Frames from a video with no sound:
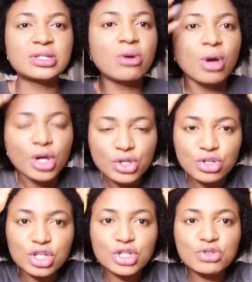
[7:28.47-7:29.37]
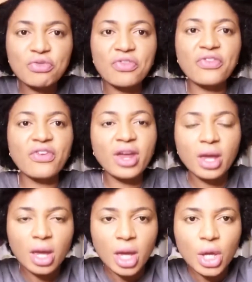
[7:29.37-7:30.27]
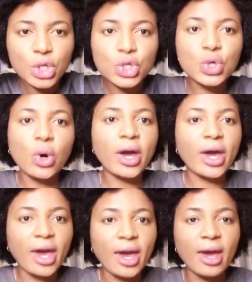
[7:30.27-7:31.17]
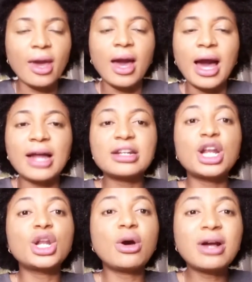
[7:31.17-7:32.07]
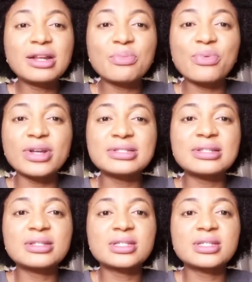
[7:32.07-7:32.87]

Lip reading: So you need to free your hair, and the longer the braids